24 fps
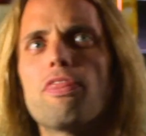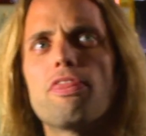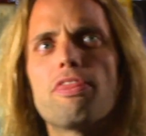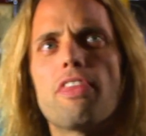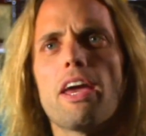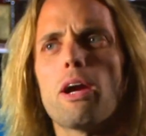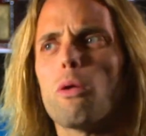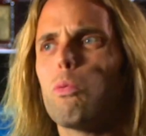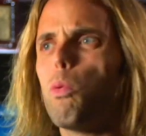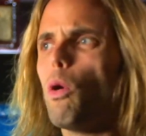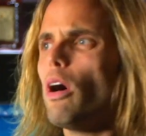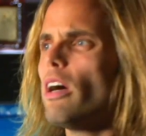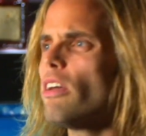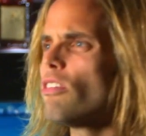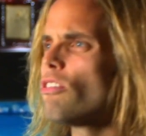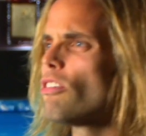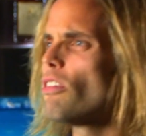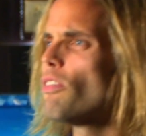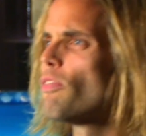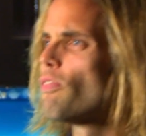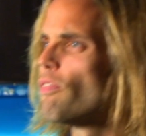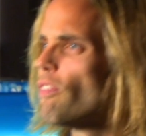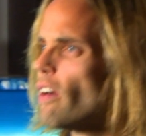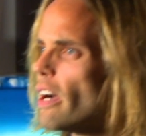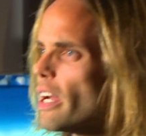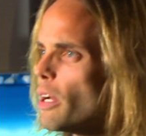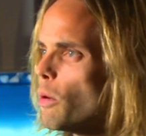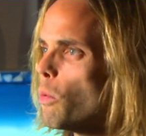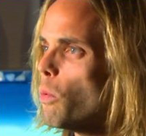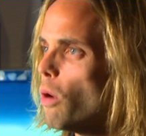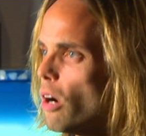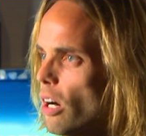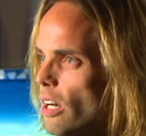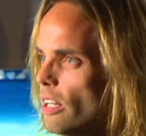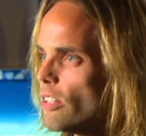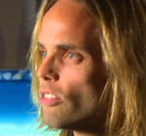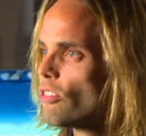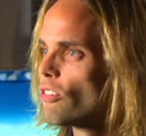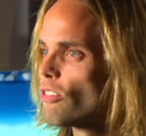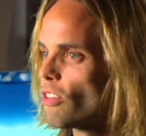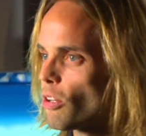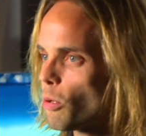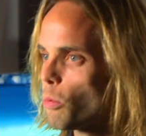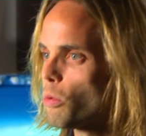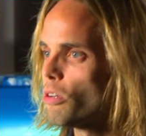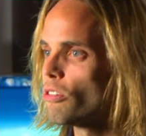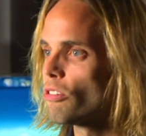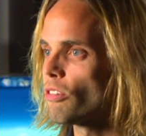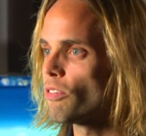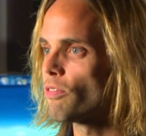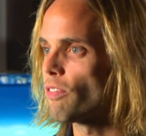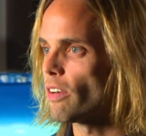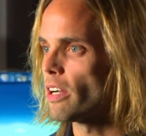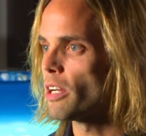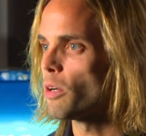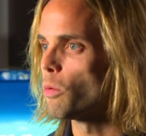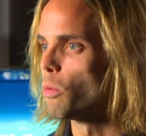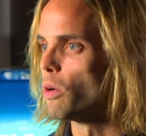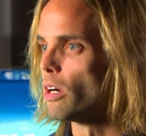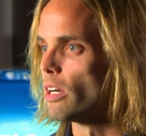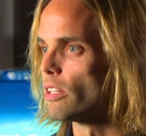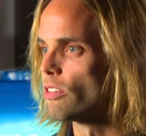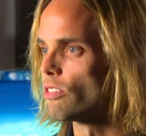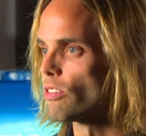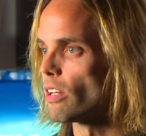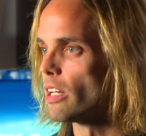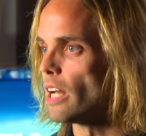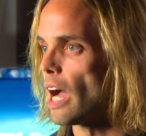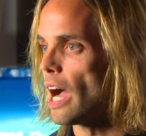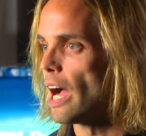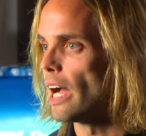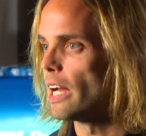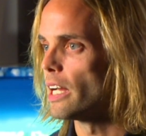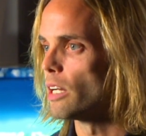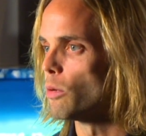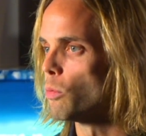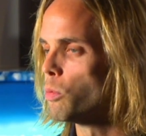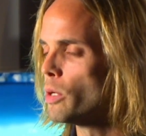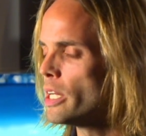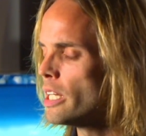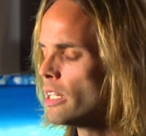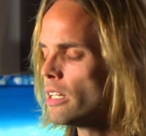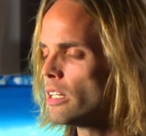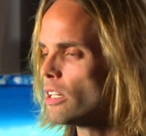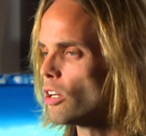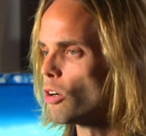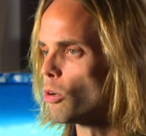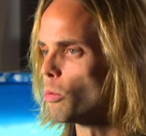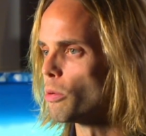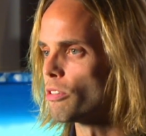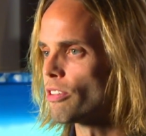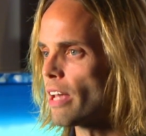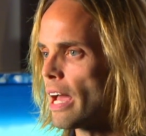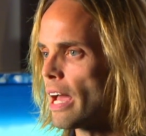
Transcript: There was a fight once, and we didn't know it was